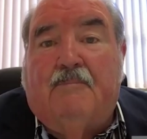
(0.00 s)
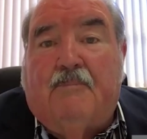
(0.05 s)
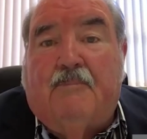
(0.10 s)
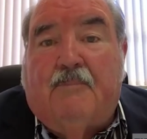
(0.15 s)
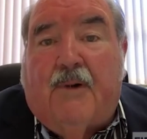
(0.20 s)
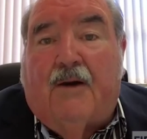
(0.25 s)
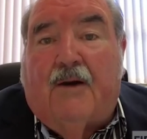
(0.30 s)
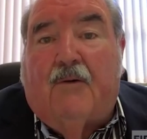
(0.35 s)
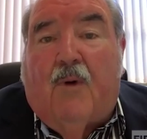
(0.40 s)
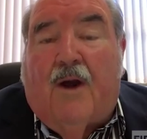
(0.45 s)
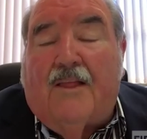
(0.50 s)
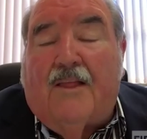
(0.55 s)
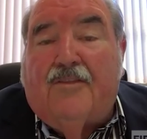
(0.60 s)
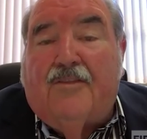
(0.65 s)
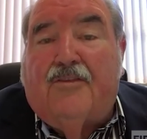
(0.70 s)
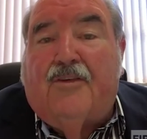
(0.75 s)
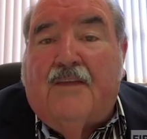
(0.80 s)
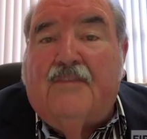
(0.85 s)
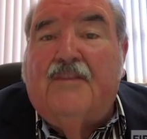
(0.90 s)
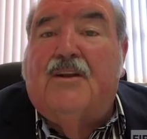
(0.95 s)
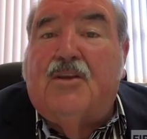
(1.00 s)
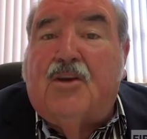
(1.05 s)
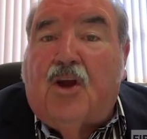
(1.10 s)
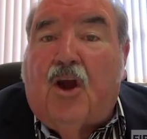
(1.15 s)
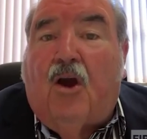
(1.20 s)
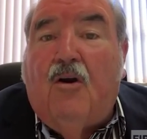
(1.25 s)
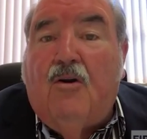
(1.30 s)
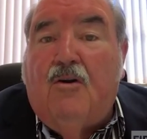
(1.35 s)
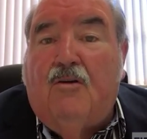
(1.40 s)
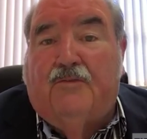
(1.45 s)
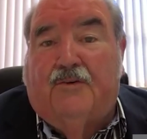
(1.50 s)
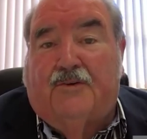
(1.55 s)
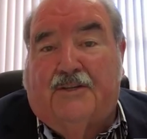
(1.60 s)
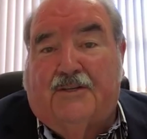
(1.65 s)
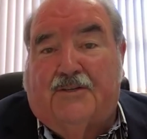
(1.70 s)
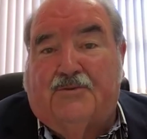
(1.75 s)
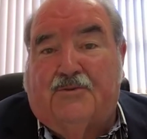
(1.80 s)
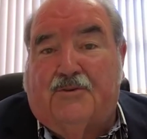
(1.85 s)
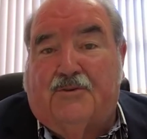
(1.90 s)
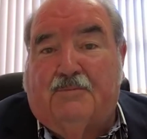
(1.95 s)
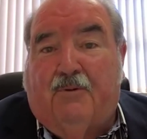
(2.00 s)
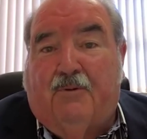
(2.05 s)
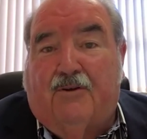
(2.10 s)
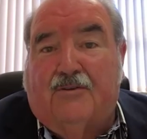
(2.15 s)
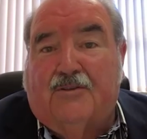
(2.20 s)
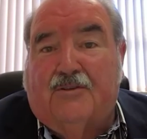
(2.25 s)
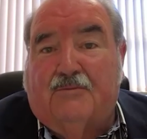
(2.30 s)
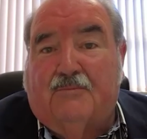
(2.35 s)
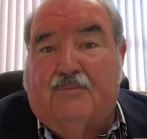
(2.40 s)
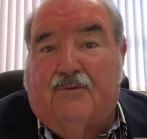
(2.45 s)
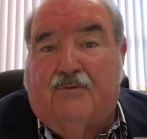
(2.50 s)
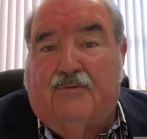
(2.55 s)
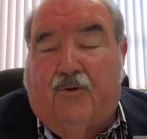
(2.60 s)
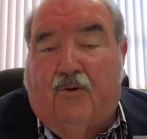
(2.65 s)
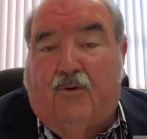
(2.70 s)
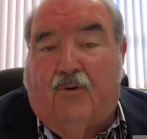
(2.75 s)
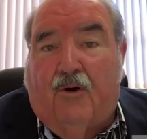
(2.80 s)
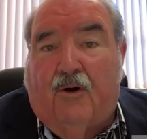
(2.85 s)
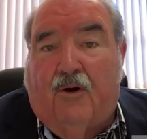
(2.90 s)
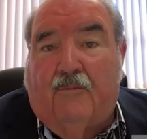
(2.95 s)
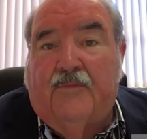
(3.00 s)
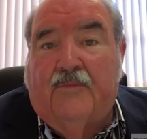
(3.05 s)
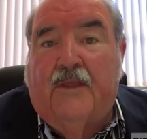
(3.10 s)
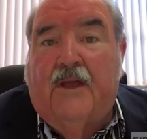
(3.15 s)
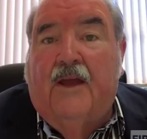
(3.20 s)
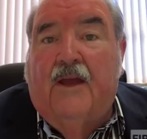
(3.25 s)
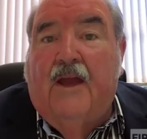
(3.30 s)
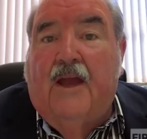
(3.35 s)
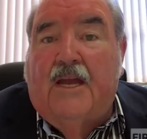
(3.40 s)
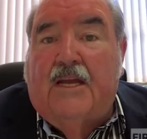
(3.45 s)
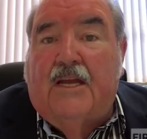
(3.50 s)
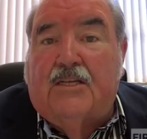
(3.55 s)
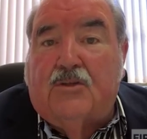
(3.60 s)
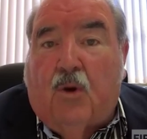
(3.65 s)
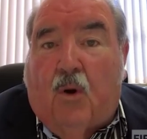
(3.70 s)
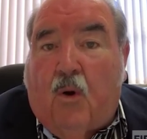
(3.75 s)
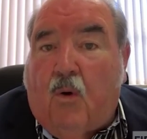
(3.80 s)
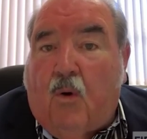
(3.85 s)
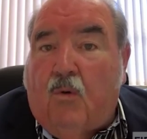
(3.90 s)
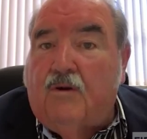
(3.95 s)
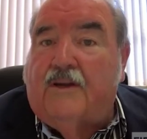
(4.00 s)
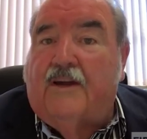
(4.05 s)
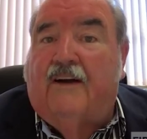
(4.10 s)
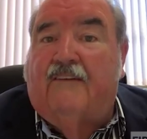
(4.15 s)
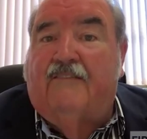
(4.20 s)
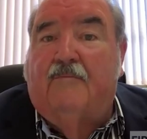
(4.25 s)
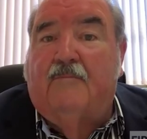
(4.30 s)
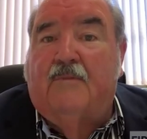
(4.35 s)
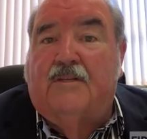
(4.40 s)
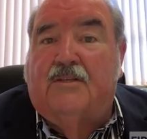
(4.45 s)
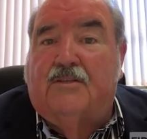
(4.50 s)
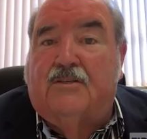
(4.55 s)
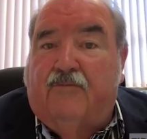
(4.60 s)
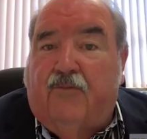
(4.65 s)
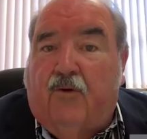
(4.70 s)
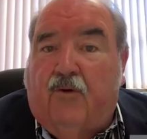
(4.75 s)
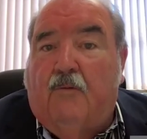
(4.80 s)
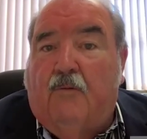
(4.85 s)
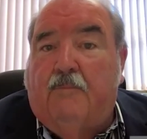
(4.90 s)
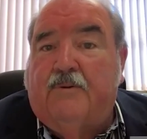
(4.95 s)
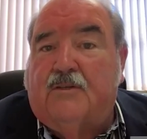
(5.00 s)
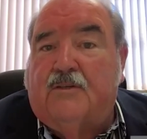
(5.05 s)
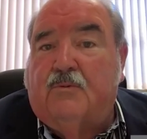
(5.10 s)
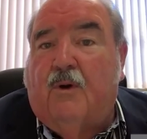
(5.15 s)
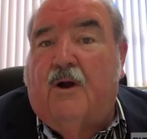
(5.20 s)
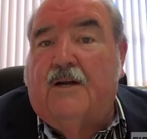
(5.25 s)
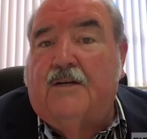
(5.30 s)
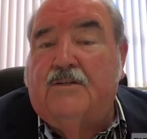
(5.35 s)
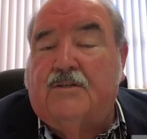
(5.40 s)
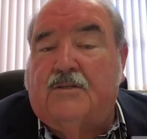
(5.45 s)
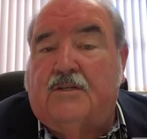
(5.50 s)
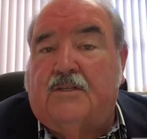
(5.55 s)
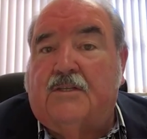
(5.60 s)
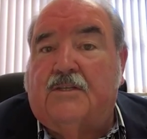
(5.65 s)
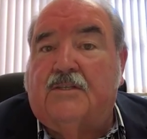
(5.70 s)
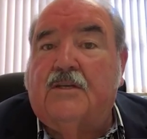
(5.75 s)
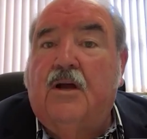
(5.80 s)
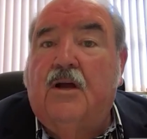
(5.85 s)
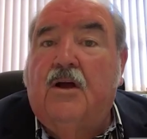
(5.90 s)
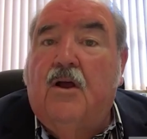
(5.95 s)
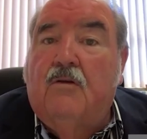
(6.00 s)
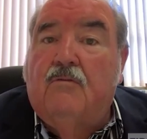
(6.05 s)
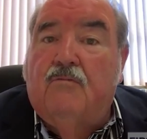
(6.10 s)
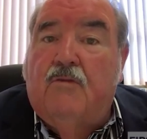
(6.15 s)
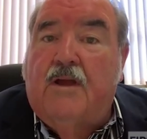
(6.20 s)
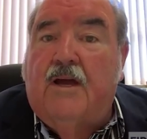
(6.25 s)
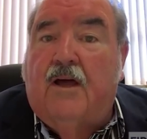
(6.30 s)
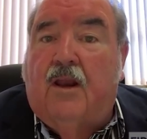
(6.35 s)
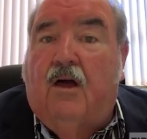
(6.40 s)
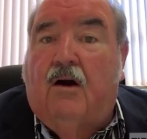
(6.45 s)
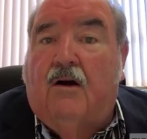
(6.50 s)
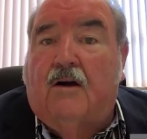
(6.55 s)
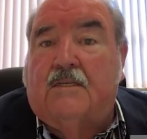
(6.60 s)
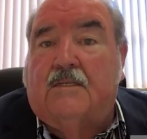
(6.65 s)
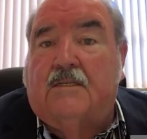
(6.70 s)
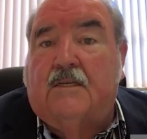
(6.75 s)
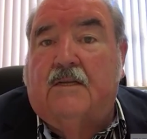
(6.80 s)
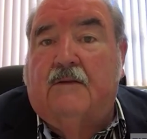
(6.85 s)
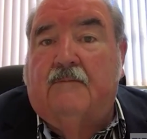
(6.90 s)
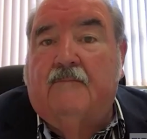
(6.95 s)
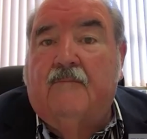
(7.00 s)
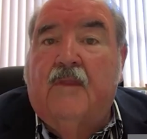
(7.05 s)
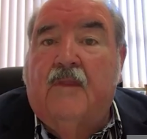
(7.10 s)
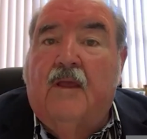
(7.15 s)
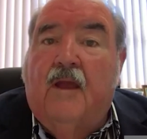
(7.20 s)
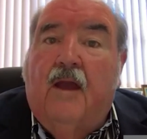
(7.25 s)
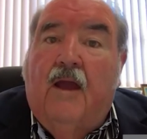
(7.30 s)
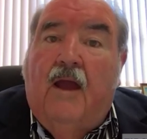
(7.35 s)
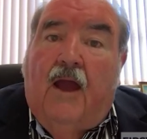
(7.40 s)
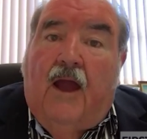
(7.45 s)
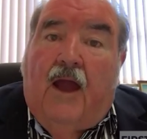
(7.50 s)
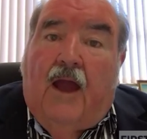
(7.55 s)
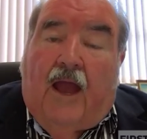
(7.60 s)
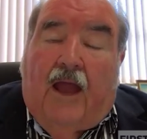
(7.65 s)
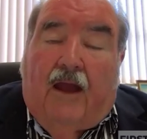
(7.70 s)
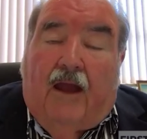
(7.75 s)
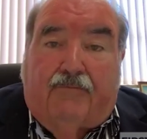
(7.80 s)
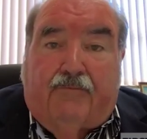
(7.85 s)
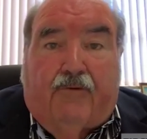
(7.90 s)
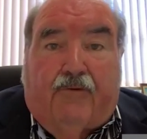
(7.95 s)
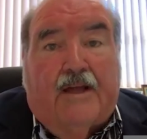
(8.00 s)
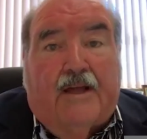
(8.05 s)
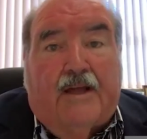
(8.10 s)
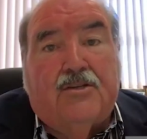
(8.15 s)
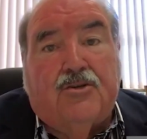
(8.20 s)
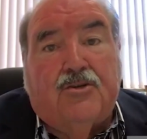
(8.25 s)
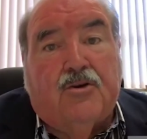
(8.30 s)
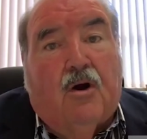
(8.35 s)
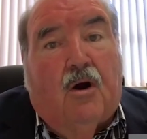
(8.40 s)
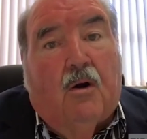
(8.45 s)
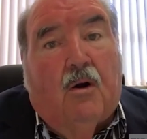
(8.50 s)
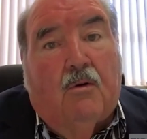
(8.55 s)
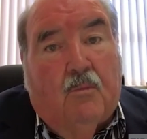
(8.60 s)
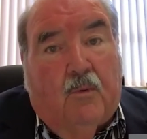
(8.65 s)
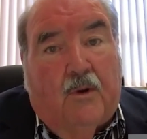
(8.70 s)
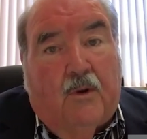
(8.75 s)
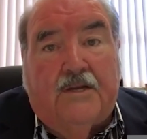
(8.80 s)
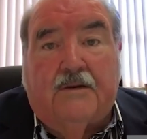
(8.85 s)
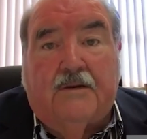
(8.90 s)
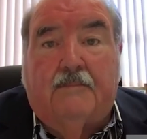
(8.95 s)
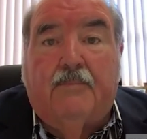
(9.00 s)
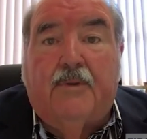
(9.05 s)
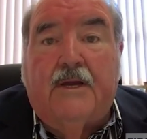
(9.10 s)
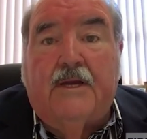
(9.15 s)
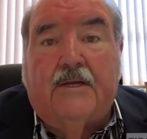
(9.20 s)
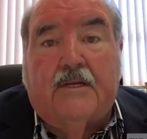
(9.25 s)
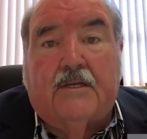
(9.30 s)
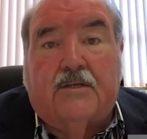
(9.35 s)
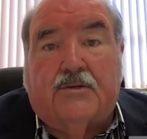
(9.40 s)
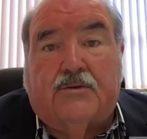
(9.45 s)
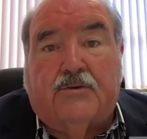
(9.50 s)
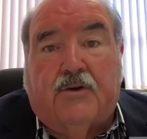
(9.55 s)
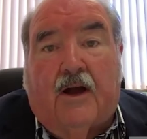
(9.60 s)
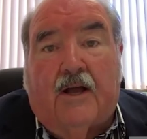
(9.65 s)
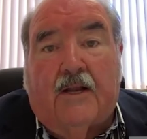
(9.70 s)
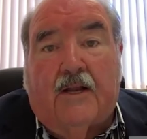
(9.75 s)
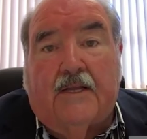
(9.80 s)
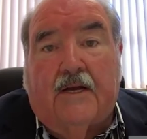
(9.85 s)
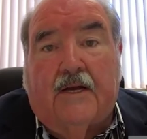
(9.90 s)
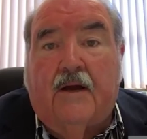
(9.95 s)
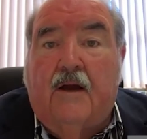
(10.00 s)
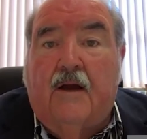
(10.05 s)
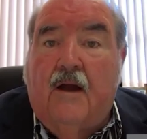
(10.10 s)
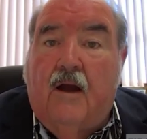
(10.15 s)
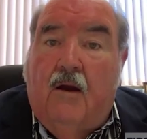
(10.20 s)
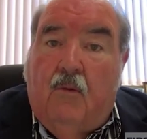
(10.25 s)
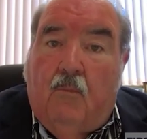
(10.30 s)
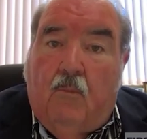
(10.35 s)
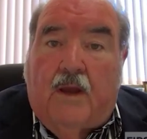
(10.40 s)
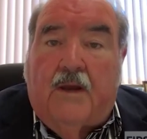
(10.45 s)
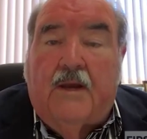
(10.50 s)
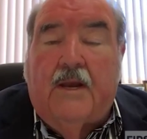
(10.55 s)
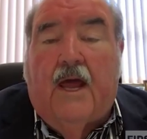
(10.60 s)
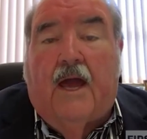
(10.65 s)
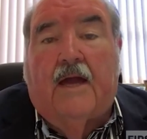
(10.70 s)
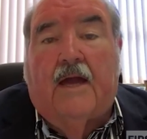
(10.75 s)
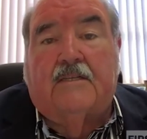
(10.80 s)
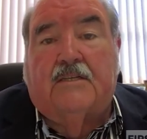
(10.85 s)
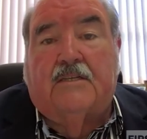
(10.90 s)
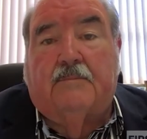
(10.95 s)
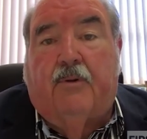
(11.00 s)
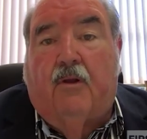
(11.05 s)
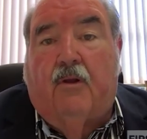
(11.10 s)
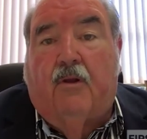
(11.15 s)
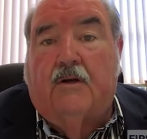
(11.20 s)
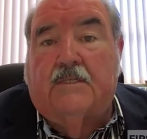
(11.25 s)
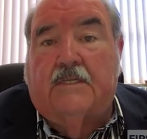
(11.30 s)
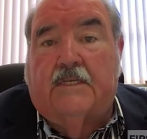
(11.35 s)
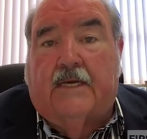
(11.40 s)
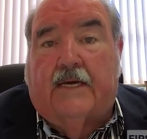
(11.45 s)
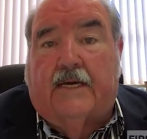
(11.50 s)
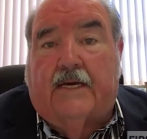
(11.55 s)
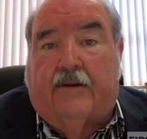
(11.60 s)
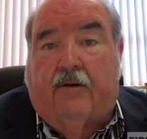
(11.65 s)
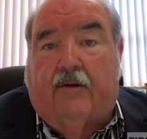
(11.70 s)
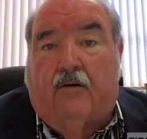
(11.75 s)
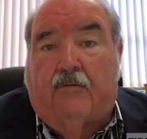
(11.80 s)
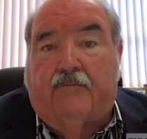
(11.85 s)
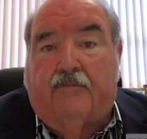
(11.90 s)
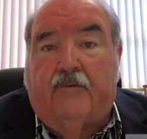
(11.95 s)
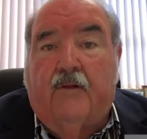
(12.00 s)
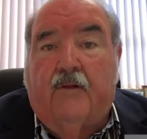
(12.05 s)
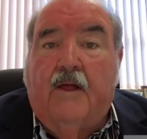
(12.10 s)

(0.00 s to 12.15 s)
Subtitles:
But one thing that COVID is responsible for is all governments of all persuasions realising how fragile we can be in Australia when our supplies are cut off.